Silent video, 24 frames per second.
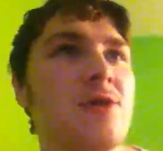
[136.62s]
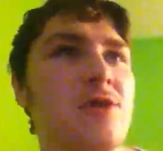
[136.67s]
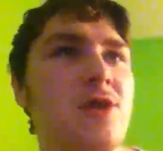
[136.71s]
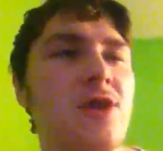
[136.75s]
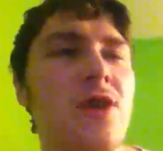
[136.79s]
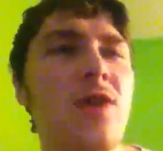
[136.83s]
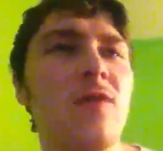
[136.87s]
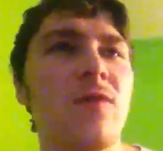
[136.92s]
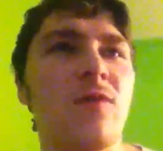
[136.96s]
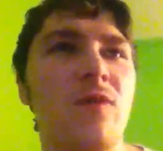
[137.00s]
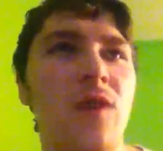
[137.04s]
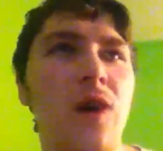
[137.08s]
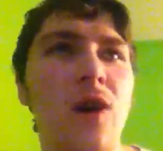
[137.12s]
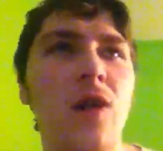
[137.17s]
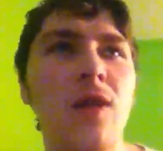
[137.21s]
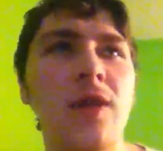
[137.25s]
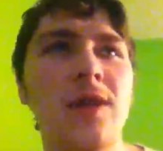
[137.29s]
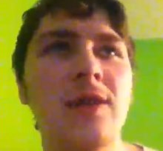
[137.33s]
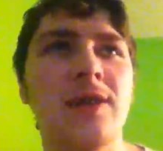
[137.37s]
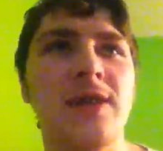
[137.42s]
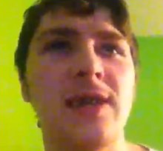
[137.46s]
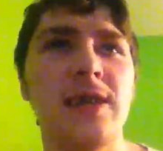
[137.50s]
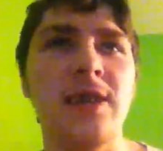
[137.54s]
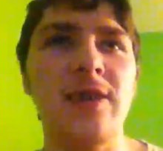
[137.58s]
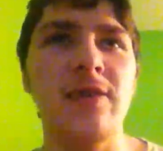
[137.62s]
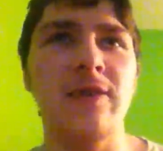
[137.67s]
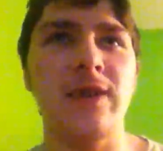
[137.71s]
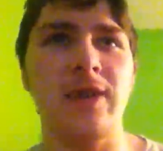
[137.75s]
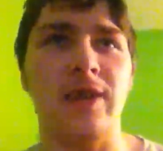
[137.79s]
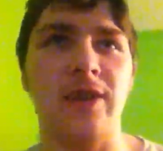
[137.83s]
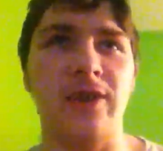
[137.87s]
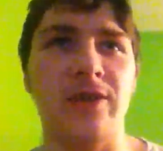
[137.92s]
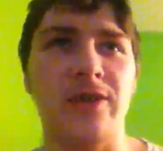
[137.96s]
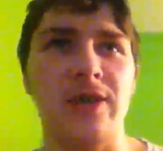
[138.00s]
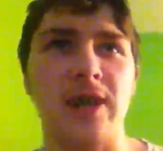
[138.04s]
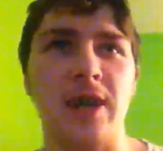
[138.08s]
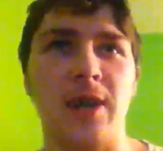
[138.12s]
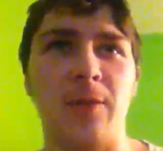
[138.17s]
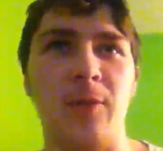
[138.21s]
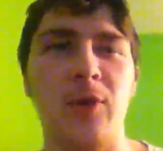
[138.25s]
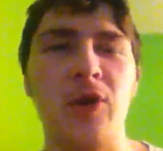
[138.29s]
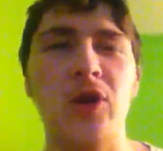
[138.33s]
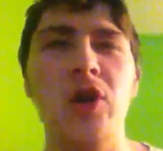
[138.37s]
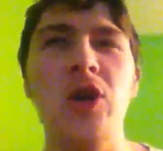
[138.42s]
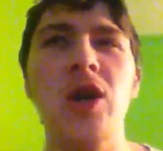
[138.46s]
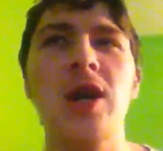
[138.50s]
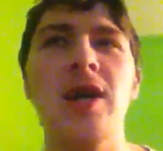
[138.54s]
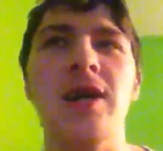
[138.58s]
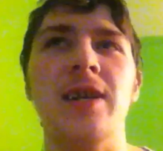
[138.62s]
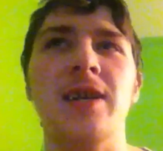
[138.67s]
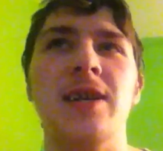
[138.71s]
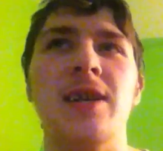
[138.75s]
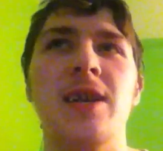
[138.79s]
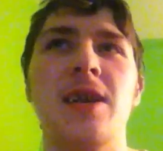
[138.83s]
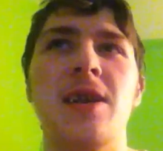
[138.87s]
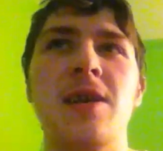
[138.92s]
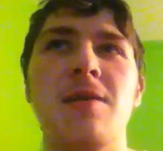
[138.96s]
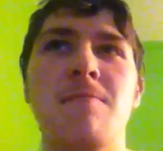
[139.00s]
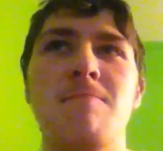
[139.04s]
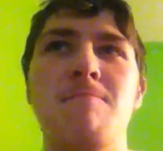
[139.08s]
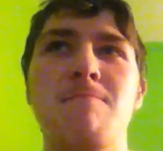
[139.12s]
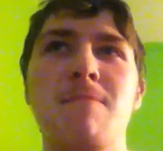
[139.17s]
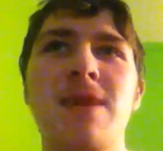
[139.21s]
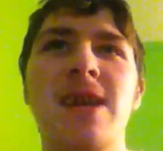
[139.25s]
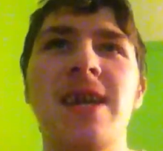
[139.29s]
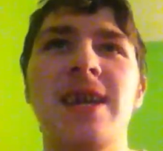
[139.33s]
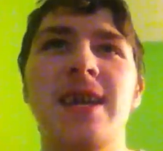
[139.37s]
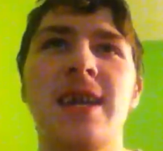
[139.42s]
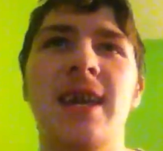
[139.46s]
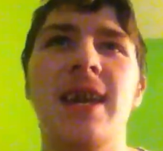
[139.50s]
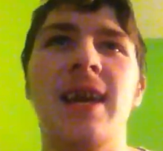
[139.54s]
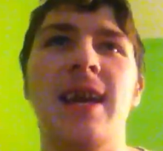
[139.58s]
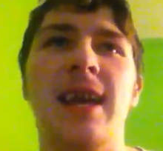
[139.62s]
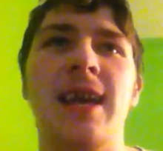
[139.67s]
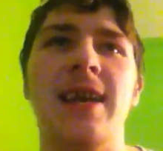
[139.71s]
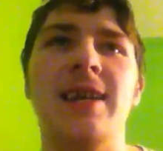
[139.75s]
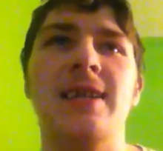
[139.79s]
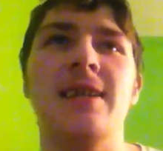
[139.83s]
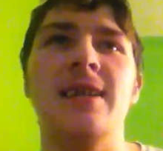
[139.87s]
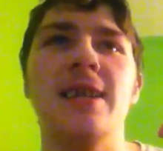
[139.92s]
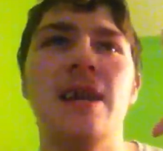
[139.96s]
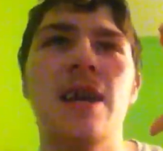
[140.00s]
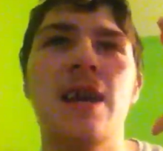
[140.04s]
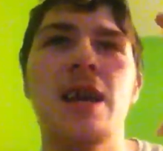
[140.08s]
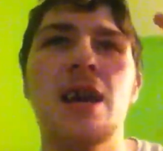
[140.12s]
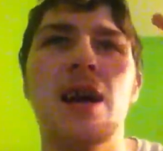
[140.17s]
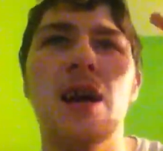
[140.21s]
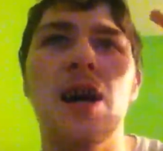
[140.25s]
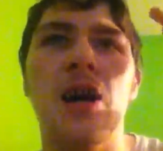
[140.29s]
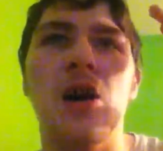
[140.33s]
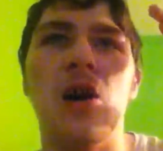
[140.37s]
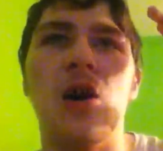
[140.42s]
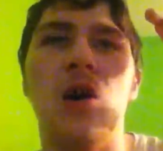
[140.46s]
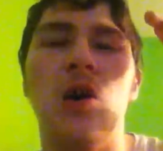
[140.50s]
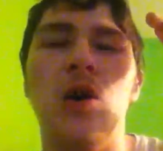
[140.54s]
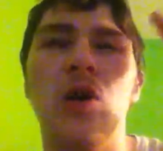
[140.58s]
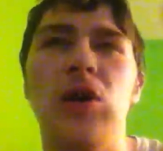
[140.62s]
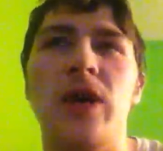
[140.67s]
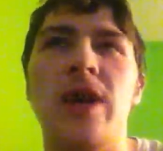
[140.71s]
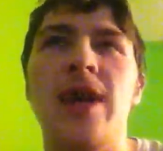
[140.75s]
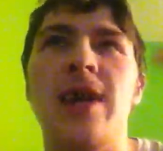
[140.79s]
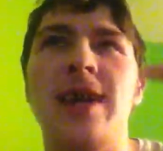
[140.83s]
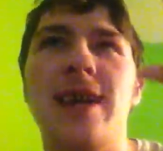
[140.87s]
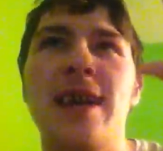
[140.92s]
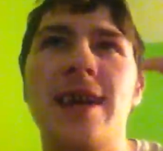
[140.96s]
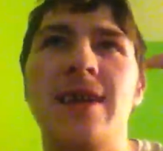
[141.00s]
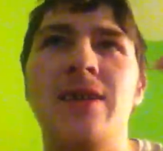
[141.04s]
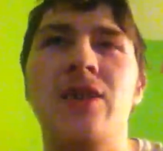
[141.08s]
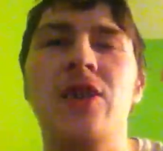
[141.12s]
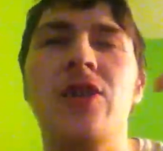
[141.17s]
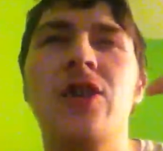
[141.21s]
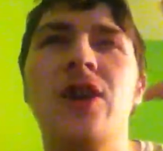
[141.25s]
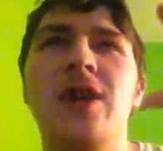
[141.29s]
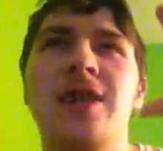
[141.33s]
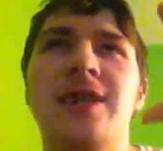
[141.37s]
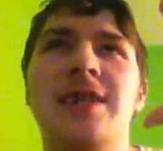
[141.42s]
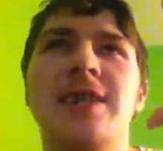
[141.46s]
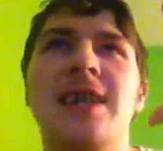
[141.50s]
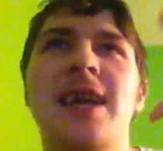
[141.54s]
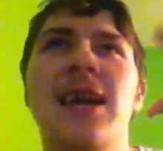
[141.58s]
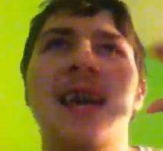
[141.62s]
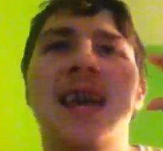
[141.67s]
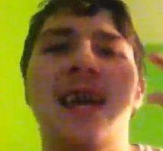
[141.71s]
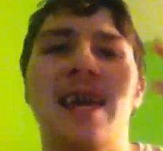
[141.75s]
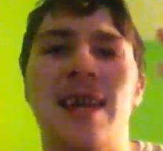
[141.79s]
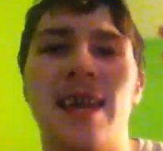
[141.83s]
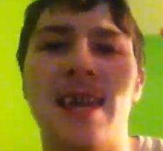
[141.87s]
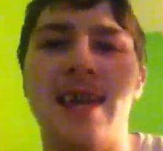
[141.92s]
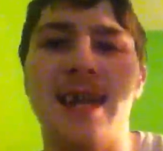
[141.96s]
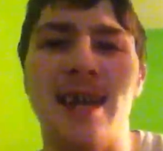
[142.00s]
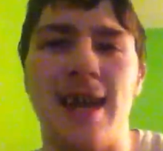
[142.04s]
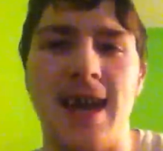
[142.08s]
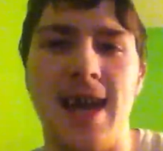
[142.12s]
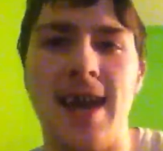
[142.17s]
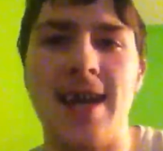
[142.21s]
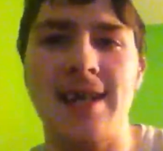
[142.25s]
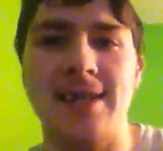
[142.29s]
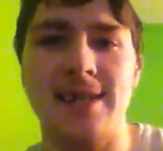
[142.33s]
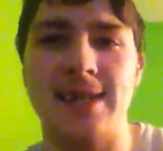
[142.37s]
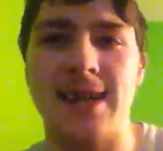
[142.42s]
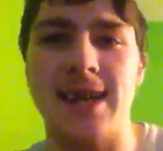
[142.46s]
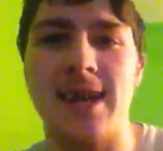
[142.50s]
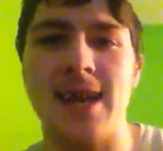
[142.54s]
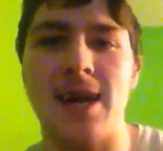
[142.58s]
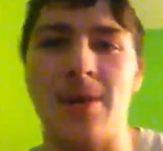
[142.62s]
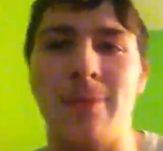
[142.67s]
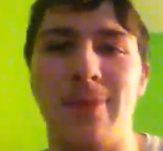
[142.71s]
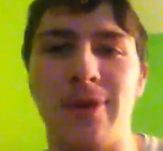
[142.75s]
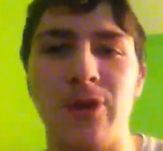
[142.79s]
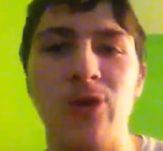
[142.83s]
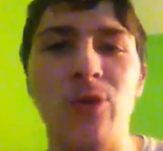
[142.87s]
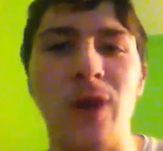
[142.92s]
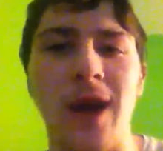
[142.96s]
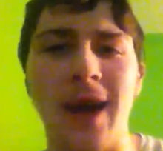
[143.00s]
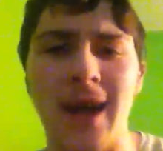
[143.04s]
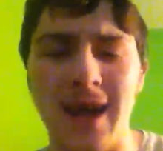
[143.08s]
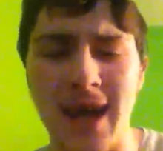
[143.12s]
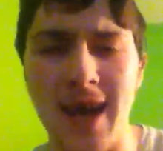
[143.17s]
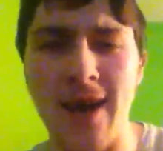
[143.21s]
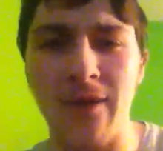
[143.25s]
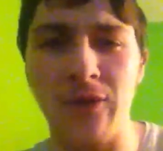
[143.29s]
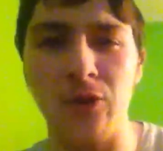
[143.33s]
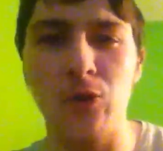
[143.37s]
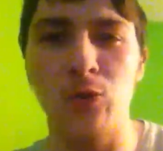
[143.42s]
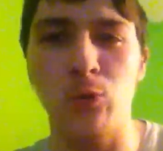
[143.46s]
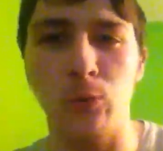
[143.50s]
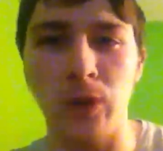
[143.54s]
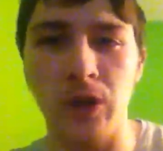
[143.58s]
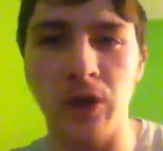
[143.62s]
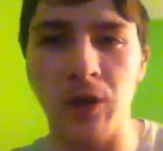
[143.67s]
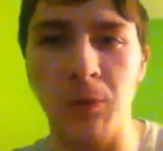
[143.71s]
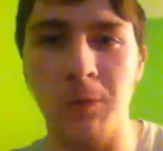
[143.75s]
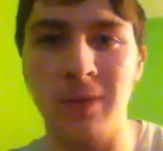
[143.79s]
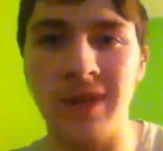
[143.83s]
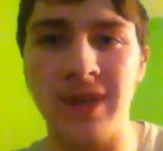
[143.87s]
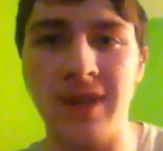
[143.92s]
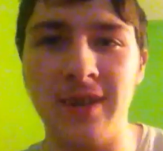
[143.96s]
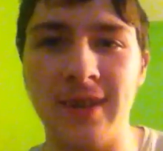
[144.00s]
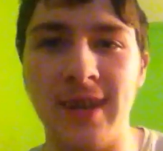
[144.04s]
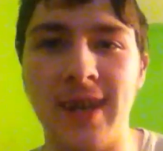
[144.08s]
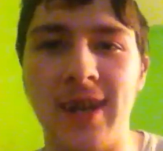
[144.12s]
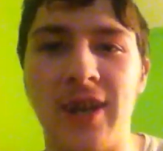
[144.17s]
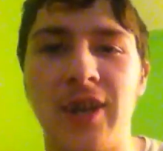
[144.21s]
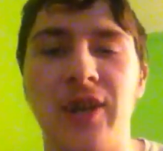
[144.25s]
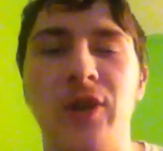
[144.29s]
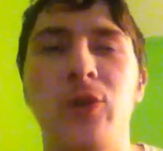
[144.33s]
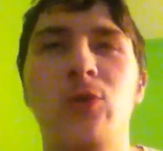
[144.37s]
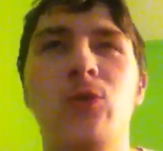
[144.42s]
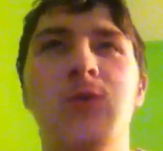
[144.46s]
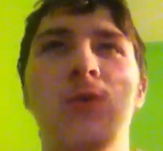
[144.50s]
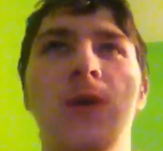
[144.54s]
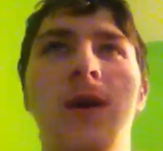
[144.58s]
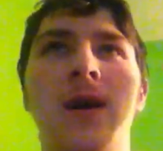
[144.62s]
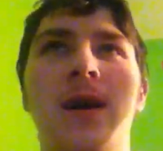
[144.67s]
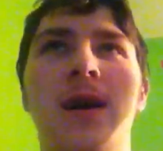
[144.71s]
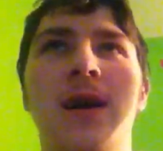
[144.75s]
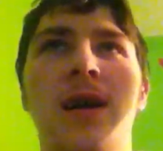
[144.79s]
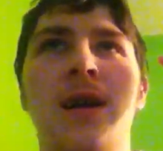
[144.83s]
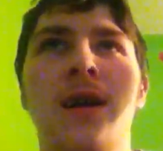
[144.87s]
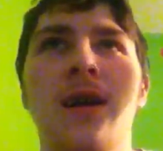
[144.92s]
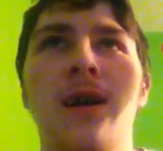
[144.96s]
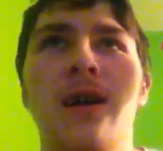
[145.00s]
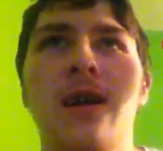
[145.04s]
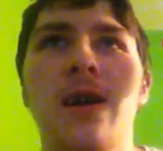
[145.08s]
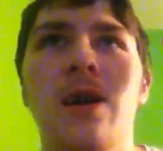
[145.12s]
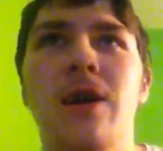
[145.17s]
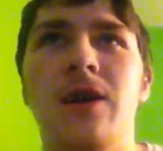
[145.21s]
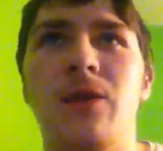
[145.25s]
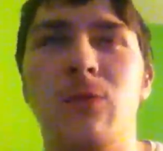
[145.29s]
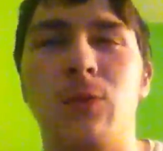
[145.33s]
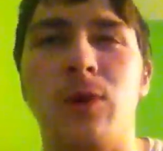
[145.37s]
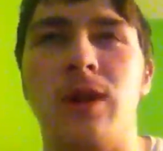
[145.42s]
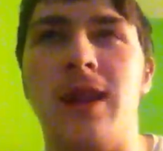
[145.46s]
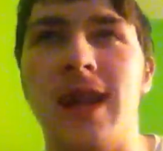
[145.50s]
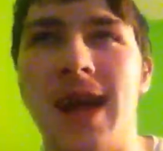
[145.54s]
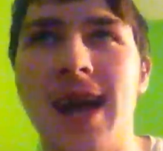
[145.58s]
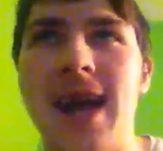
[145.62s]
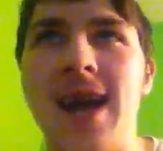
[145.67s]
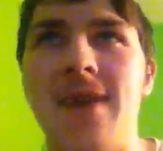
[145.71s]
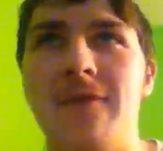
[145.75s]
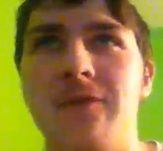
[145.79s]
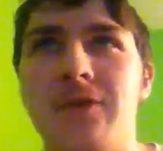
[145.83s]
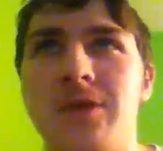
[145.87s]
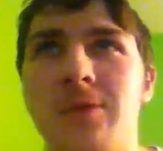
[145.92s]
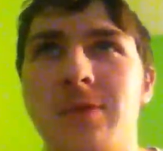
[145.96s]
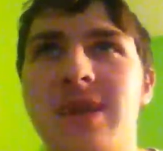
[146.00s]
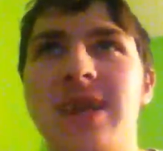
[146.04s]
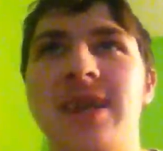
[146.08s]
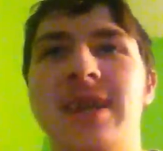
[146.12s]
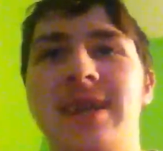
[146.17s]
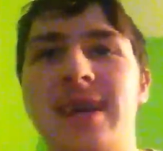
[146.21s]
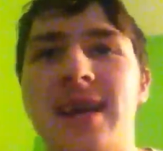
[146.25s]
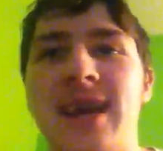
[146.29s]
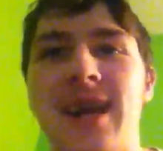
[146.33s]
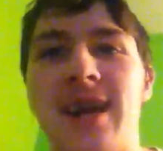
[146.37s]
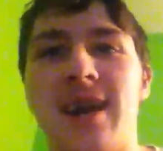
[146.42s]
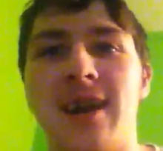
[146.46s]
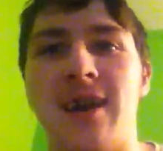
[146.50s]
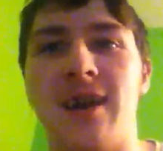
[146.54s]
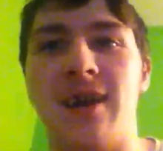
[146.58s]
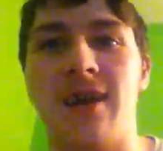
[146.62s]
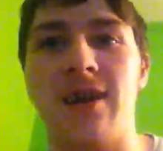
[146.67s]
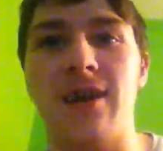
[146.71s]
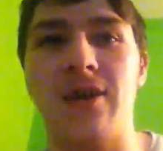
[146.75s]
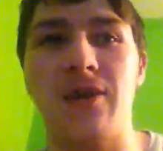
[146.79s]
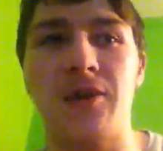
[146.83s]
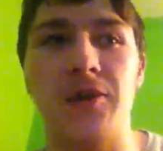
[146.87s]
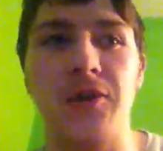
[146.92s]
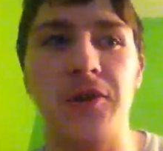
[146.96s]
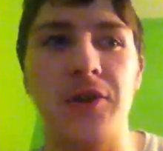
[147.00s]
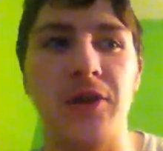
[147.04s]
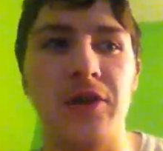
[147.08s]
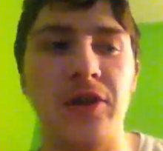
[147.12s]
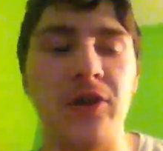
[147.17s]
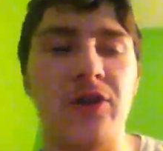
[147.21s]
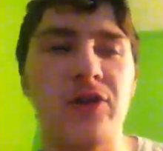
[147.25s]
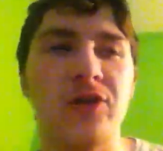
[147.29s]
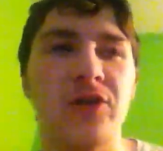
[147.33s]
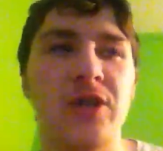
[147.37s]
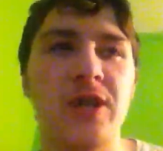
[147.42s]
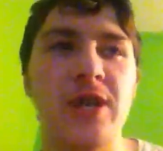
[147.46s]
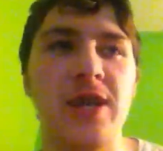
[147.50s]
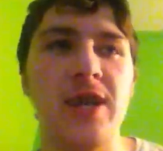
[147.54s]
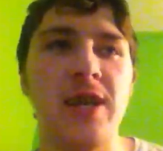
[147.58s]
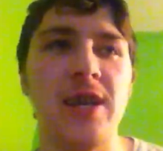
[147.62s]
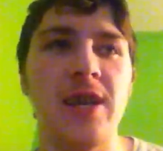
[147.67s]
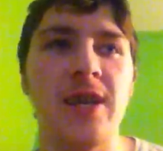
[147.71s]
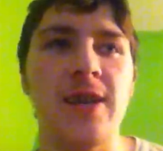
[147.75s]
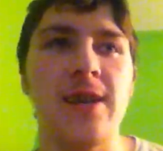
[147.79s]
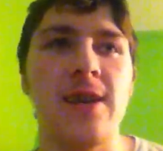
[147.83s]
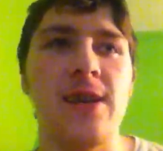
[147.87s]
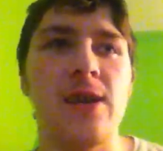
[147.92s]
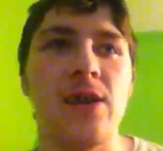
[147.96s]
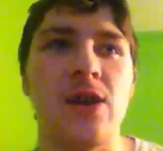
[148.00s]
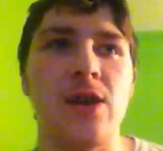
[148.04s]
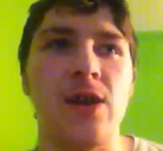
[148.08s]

you're volunteering your time. You're not making you're not saying it has to happen. You will be there. You will have to be there. You're saying